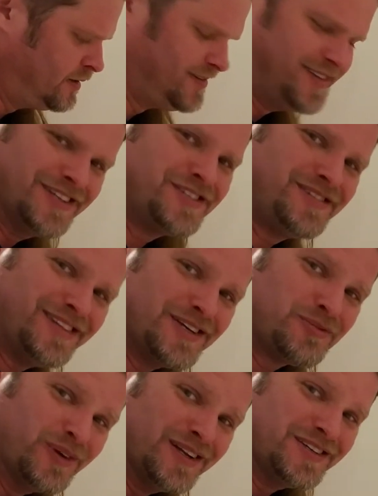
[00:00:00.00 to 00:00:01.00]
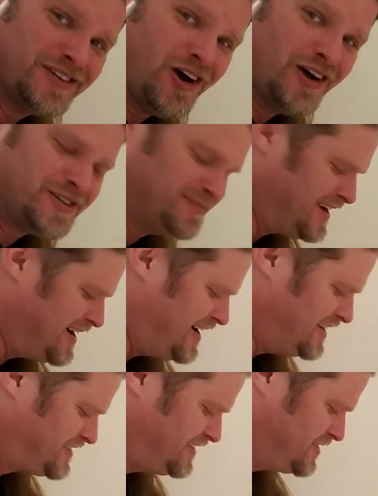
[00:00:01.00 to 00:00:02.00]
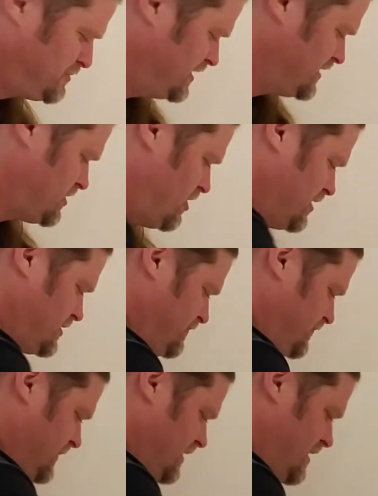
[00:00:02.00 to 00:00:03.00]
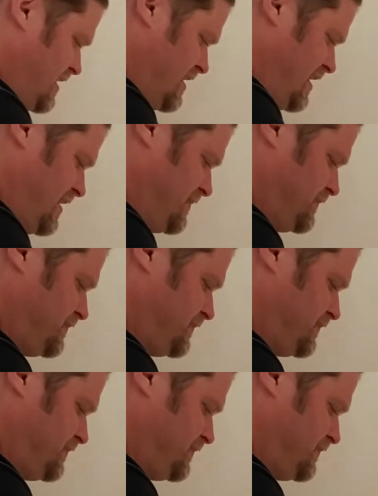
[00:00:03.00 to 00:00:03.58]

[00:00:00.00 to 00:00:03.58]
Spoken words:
This one is awesome, guys. This one is awesome. All right.